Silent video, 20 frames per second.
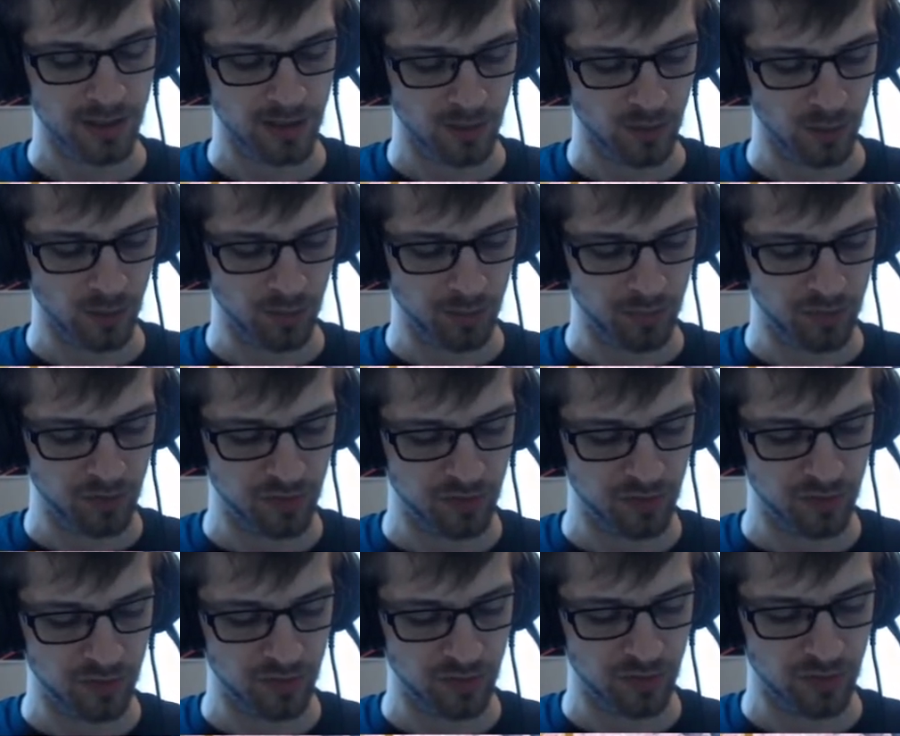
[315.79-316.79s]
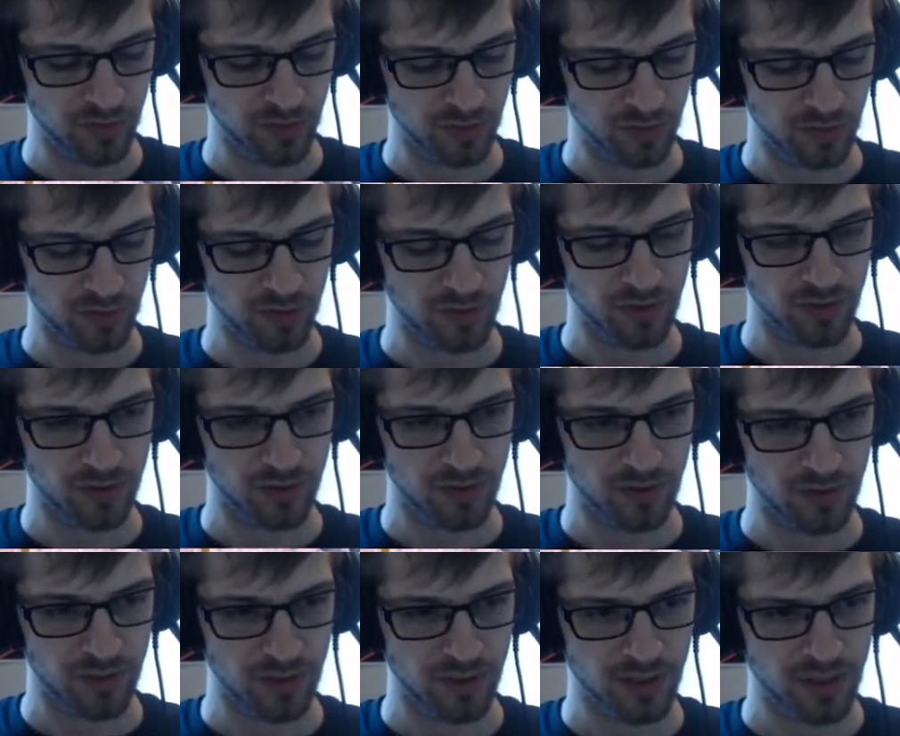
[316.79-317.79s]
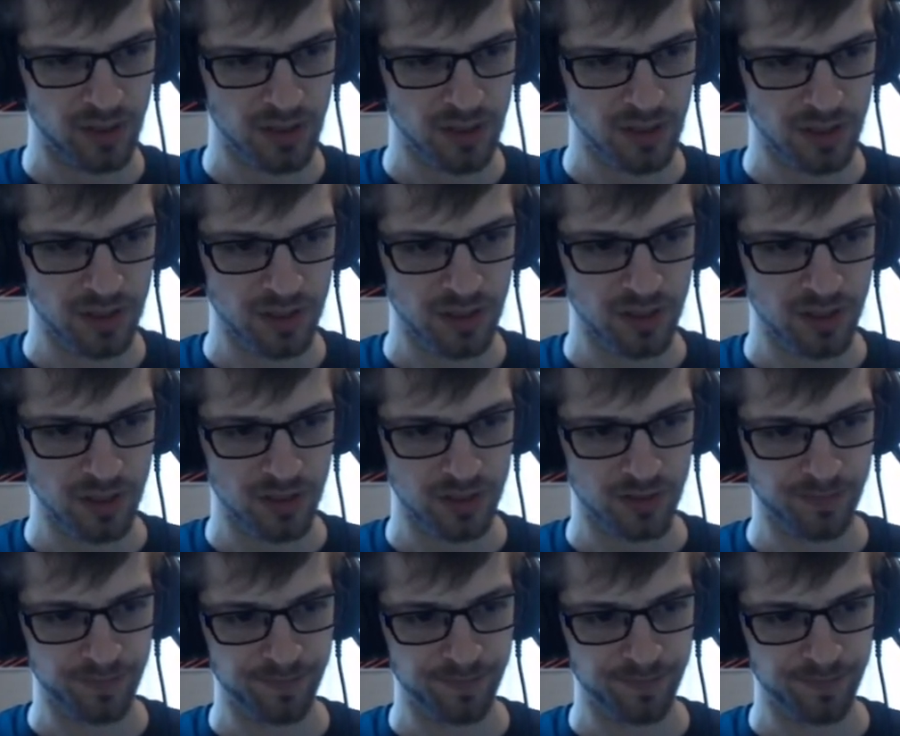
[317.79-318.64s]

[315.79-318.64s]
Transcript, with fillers: Whoops. Ish.